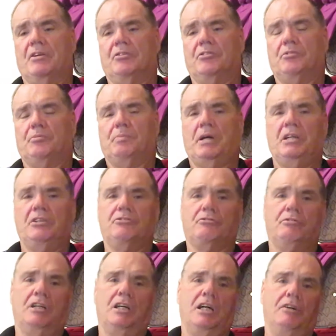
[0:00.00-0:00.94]

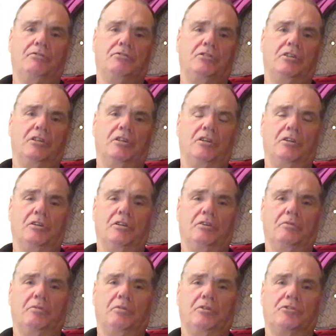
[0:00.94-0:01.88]
spacecraft
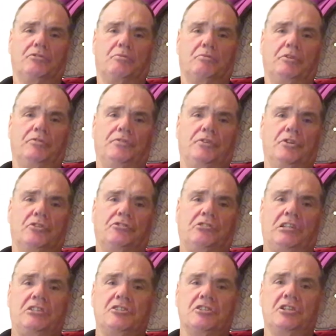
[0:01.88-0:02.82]
was reverse
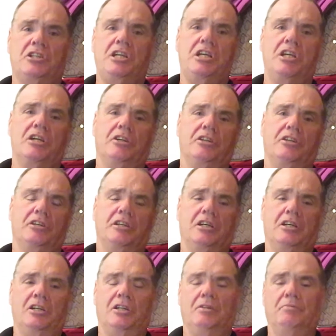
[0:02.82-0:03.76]
engineered
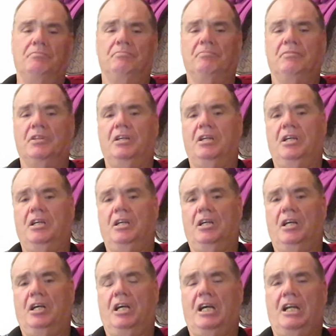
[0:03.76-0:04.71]

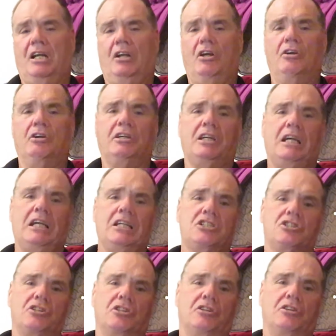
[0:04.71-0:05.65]
at a
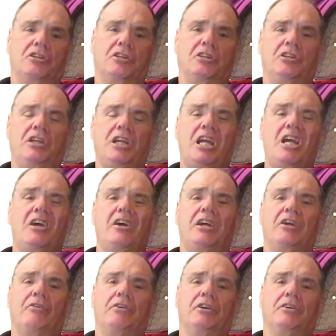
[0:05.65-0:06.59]
location near
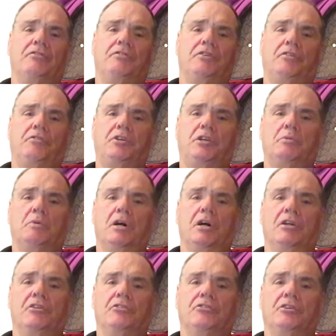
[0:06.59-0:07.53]
Area
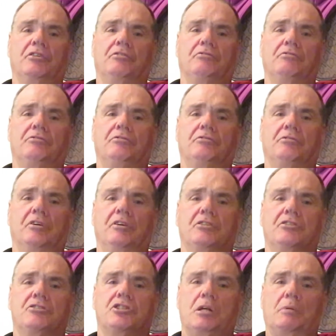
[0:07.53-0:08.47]
51, so
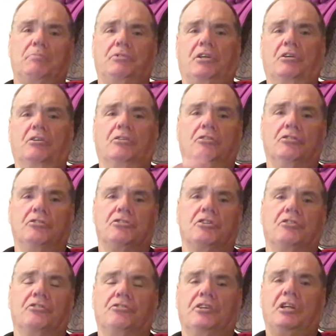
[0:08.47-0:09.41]
don't jump to
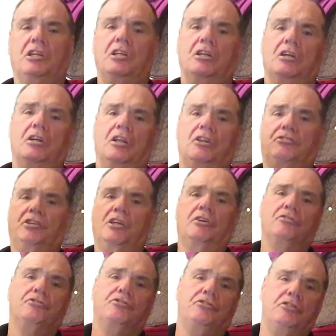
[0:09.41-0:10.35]
conclusion and say, let's
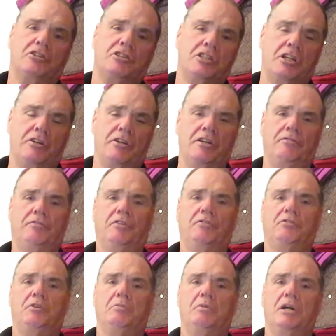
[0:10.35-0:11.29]
go and search Area
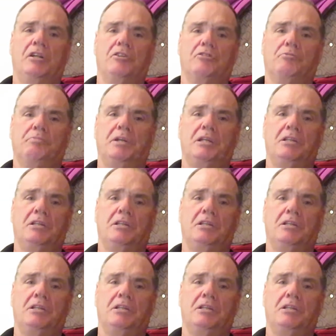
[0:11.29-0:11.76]
51 as